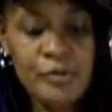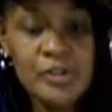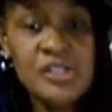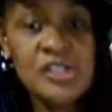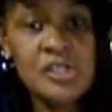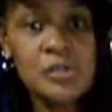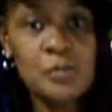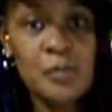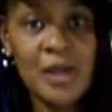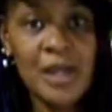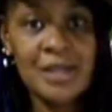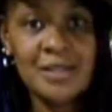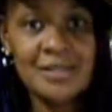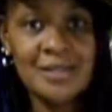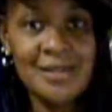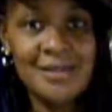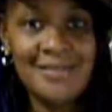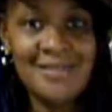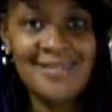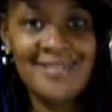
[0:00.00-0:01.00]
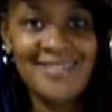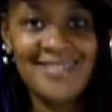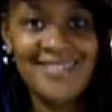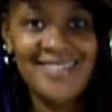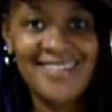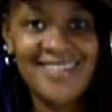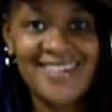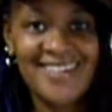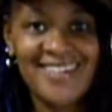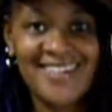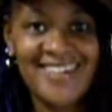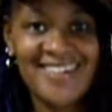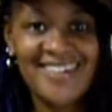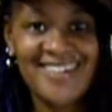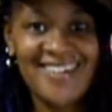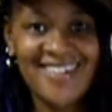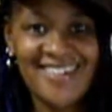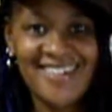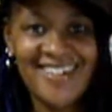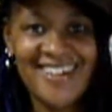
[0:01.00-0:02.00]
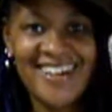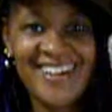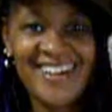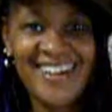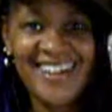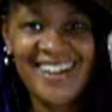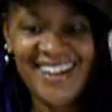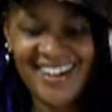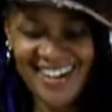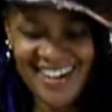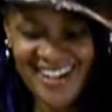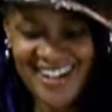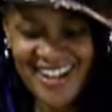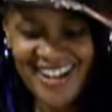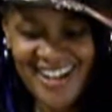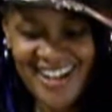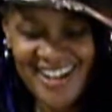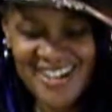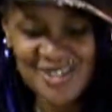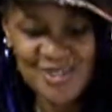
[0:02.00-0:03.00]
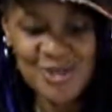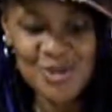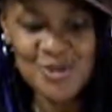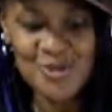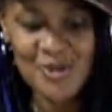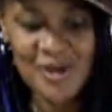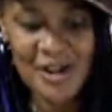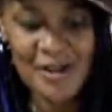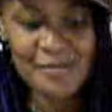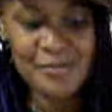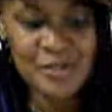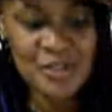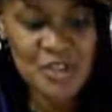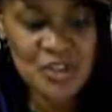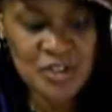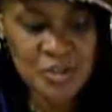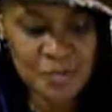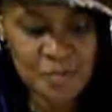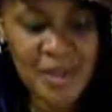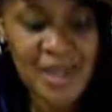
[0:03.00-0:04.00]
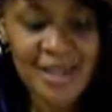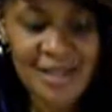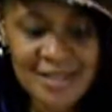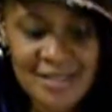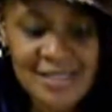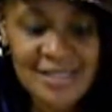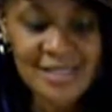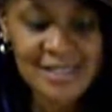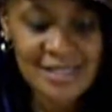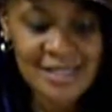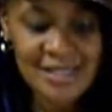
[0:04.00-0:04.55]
respect it. Okay? I do. I respect.